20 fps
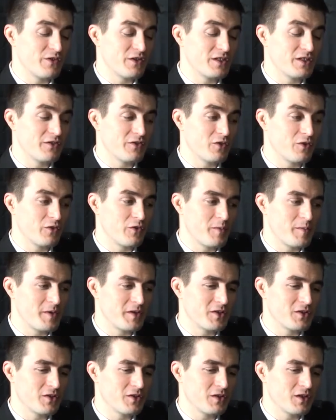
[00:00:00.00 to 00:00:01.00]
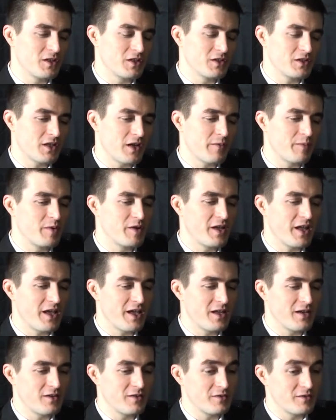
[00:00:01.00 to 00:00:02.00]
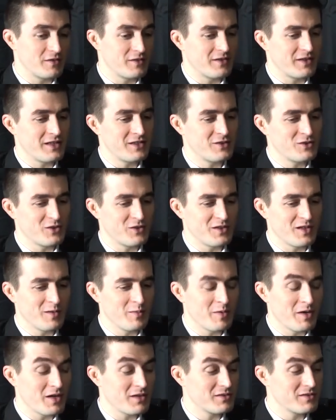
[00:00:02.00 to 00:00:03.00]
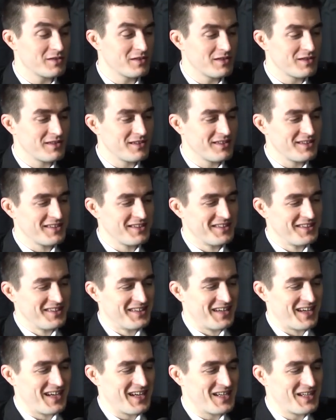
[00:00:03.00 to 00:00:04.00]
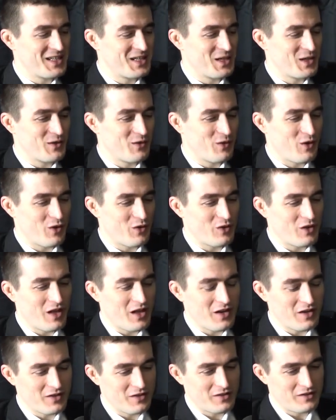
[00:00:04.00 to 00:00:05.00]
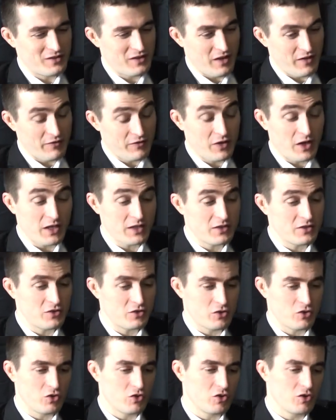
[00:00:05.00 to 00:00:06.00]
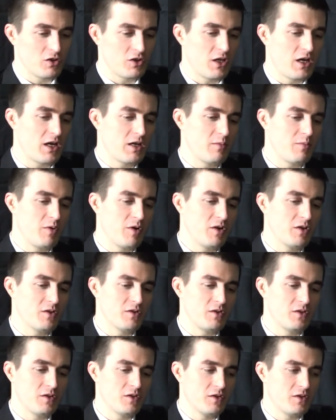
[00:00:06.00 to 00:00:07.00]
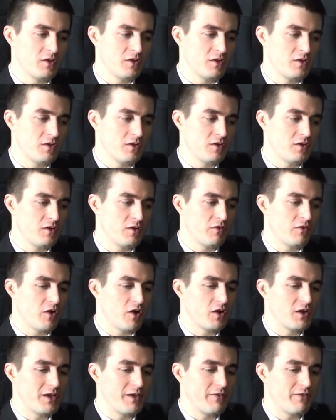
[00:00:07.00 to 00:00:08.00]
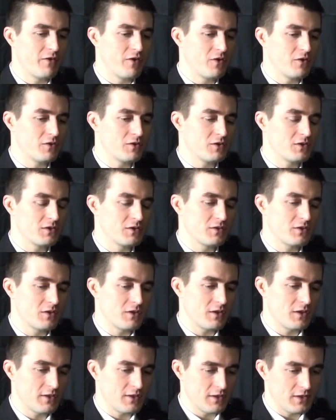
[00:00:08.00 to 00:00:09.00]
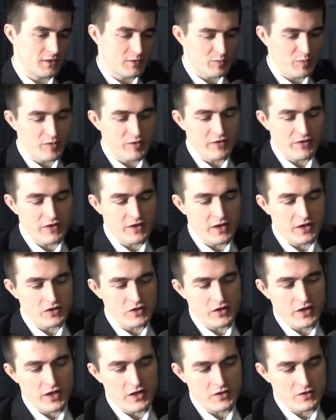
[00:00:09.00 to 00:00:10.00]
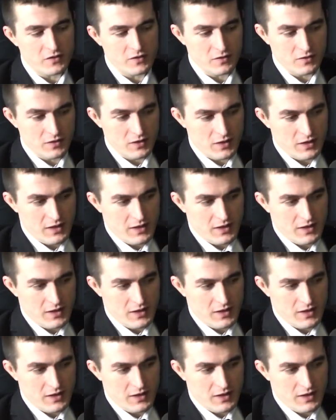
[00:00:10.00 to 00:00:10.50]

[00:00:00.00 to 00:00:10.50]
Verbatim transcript: very difficult for me to understand. I've been hanging out, thanks to Clubhouse. I've gotten to learn a lot about the Navalny folks, and it's been very educational.